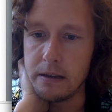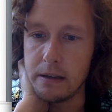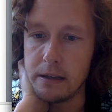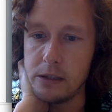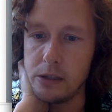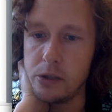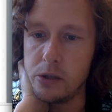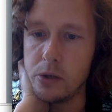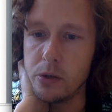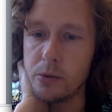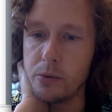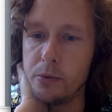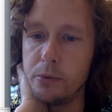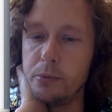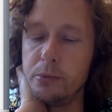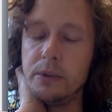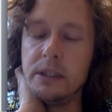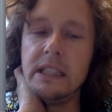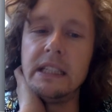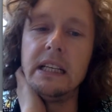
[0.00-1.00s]
You don't
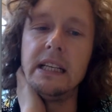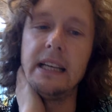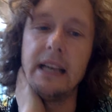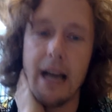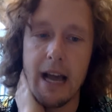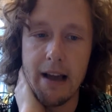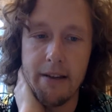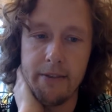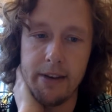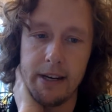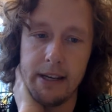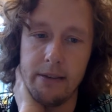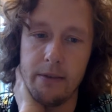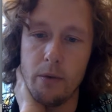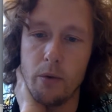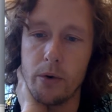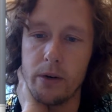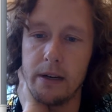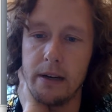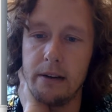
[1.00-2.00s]
really have any
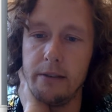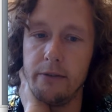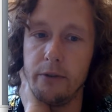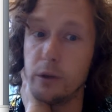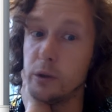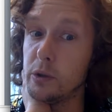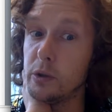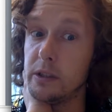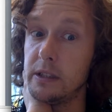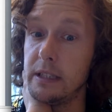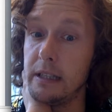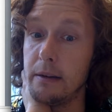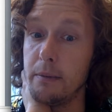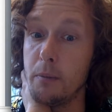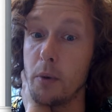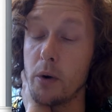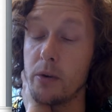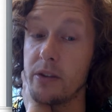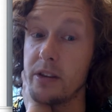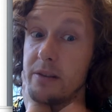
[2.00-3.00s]
ordinary voters here
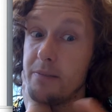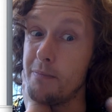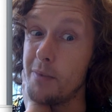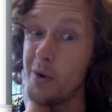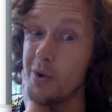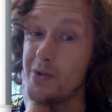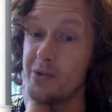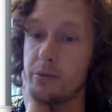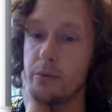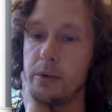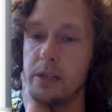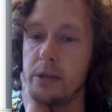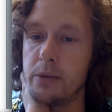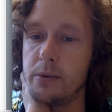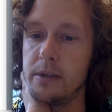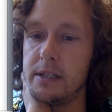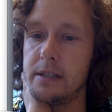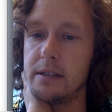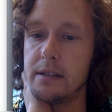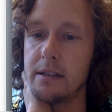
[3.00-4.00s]
among the most
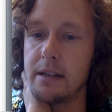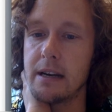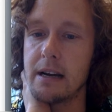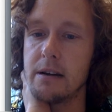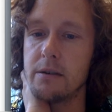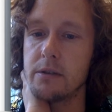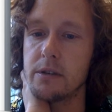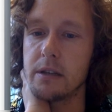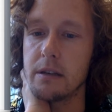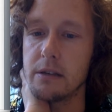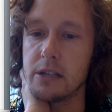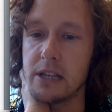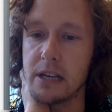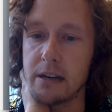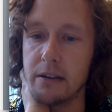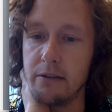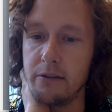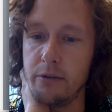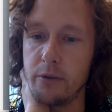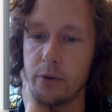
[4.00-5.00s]
retweeted accounts.
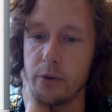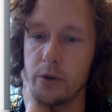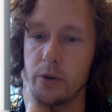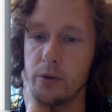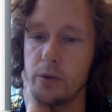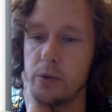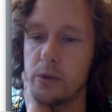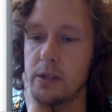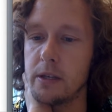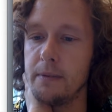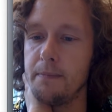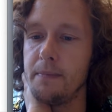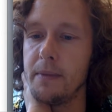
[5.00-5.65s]
Channel 4 News.